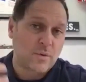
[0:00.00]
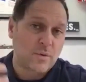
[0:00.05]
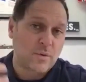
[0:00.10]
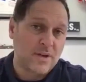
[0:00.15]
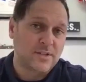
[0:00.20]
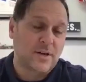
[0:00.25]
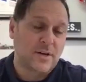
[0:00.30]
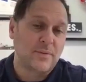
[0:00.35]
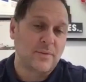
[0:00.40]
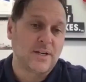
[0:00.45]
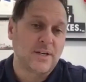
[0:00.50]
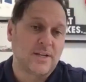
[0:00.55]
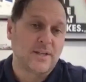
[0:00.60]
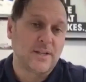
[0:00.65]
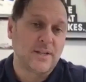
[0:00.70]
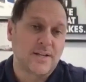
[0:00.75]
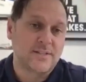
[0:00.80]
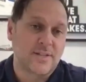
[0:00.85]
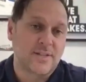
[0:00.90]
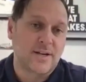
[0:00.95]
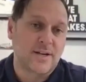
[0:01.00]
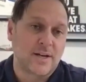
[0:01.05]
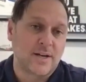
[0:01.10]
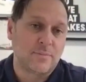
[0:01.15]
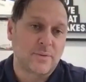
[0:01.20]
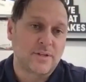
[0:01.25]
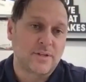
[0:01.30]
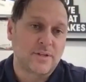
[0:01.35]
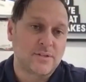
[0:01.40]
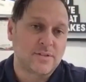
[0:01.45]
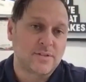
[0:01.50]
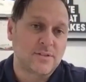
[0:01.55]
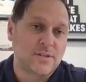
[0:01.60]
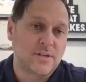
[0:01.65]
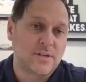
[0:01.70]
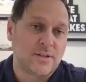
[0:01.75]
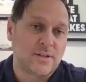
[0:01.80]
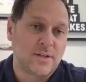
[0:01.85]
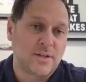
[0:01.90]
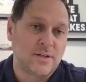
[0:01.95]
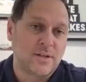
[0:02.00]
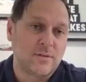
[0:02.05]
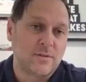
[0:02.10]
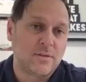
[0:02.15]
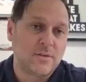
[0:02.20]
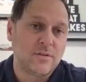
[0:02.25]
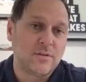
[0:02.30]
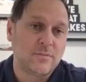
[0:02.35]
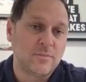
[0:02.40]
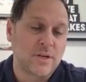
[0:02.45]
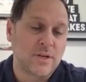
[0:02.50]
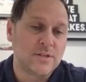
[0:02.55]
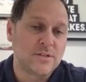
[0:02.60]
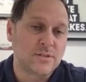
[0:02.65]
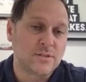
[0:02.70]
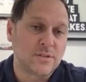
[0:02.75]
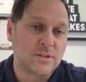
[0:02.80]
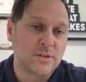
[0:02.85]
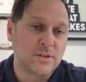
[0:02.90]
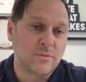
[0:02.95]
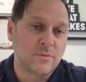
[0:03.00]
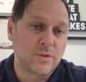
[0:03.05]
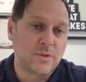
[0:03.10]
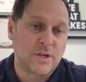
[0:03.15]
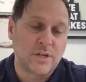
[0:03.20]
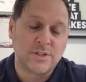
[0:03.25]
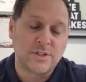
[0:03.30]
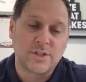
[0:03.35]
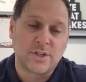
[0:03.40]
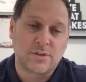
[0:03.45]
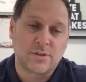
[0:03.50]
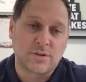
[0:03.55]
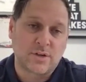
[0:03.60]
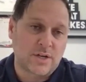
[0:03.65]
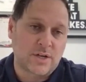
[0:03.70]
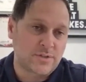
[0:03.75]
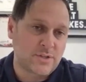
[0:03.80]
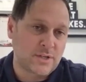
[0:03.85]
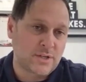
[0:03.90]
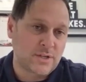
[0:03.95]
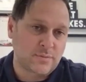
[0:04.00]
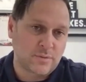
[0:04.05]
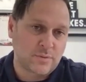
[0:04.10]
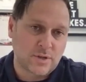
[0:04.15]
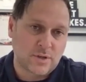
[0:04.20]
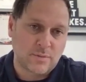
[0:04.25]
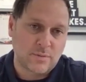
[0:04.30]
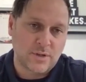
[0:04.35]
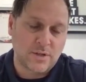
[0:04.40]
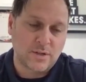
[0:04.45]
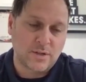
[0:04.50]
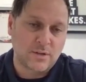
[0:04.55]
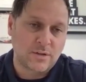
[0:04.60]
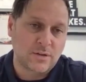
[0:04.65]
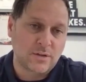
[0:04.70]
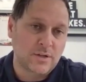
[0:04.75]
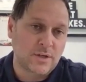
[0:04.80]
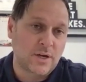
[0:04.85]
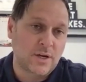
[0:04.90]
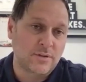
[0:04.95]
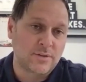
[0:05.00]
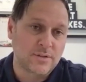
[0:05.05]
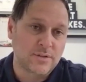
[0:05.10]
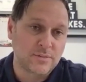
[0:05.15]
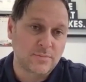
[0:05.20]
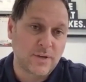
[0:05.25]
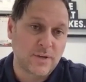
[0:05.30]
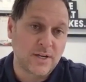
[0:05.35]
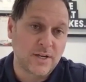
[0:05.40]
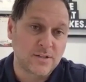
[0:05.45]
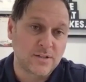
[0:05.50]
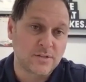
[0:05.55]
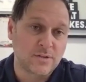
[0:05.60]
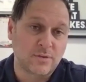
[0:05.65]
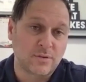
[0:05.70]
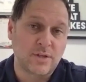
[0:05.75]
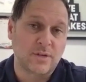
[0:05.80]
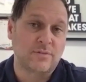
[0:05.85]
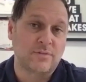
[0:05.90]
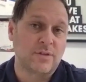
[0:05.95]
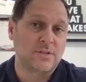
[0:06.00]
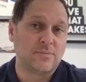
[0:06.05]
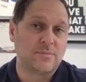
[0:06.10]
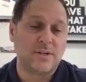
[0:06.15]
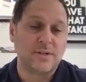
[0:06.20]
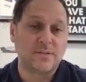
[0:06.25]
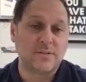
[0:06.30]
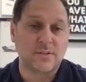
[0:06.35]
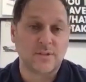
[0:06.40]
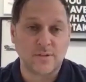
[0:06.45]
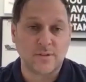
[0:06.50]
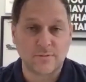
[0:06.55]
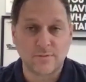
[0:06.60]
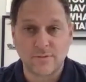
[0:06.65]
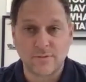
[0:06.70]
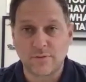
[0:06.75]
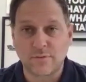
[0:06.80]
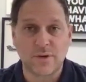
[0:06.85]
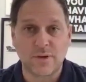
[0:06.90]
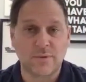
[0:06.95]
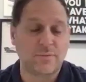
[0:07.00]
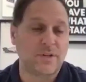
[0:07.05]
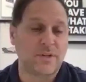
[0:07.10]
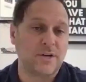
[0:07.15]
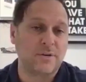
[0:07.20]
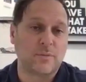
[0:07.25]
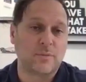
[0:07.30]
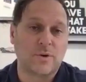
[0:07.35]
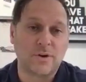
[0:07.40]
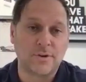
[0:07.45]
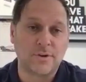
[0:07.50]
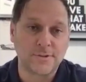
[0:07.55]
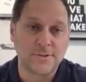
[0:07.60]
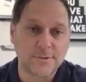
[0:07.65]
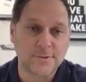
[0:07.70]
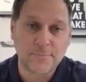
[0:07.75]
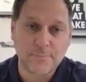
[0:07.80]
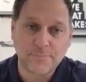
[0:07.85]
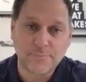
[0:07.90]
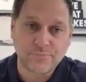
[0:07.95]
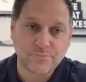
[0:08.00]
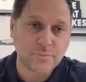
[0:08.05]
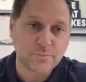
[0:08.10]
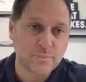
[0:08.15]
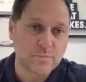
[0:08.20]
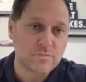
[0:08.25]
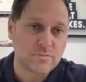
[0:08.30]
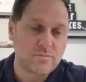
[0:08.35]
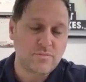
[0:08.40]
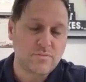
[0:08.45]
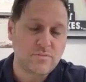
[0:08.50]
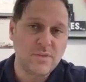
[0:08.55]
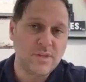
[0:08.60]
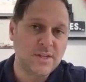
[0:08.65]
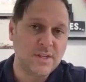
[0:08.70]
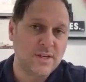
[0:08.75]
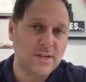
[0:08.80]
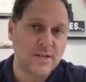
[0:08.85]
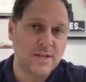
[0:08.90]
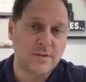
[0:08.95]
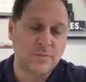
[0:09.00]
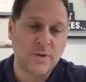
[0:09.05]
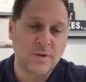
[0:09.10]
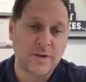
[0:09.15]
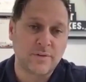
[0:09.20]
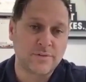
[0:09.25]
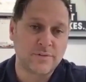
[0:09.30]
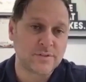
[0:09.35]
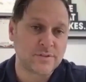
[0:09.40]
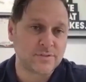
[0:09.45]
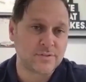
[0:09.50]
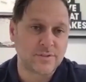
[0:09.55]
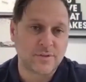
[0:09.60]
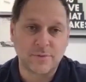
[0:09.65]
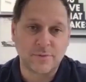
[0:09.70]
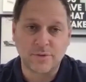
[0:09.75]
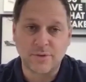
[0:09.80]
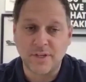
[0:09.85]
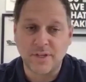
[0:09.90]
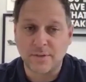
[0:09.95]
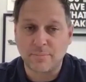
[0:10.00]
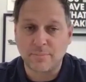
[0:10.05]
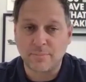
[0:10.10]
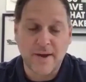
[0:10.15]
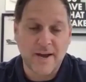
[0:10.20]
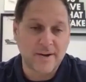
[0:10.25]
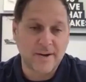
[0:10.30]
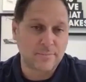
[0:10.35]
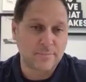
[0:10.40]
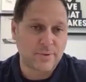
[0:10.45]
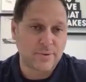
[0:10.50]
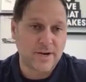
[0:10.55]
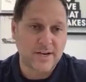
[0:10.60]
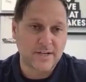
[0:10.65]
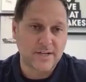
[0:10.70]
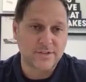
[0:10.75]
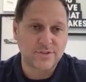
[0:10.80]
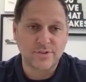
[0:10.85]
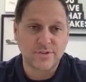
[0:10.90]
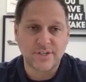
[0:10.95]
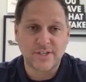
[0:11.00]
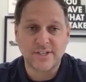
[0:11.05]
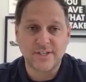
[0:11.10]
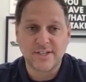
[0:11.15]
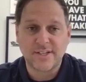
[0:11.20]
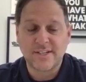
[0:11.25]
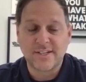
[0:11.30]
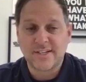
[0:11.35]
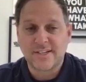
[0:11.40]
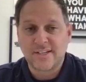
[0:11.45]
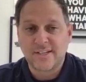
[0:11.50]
we're basically coming in as that happens, and then basically a general contractor will come in and clear out the space. So give us basically 3 blank walls. And we have some unique bracketry,